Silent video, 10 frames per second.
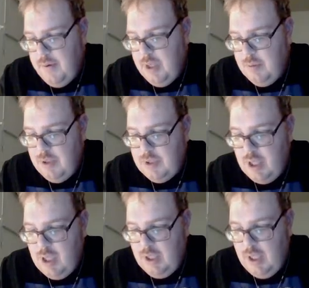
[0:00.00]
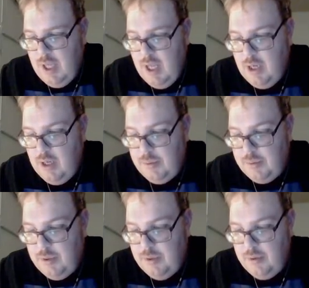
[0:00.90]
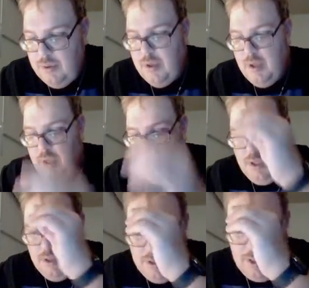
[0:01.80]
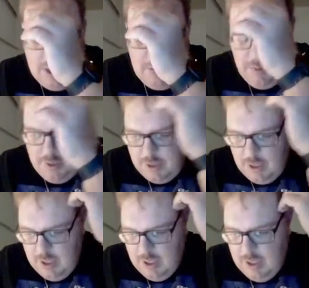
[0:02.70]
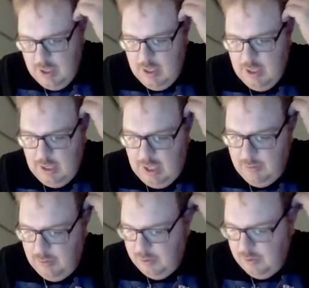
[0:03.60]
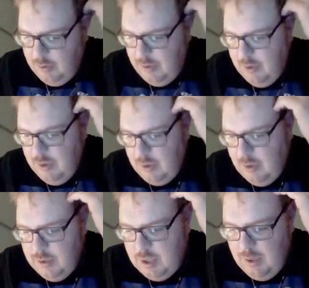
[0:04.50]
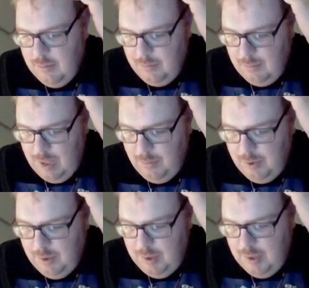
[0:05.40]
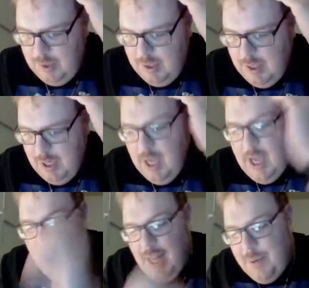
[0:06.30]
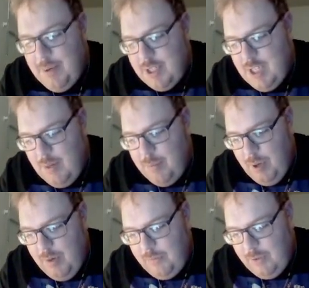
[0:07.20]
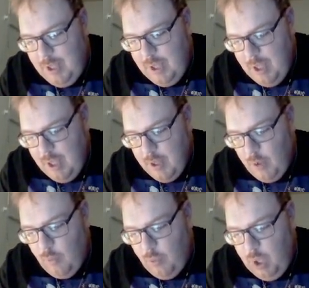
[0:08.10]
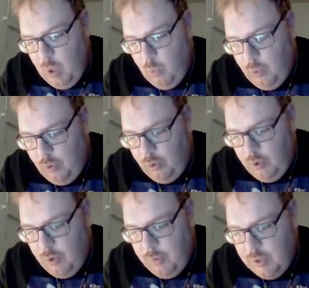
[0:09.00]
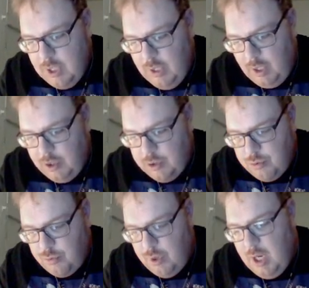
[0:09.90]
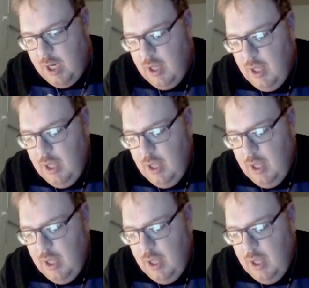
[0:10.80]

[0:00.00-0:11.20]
Emergency call then. Hang on up soon. J signal, where is he? Akeem Lusa. Lusa, my word. And then we see briefly the real world. We see like a tree.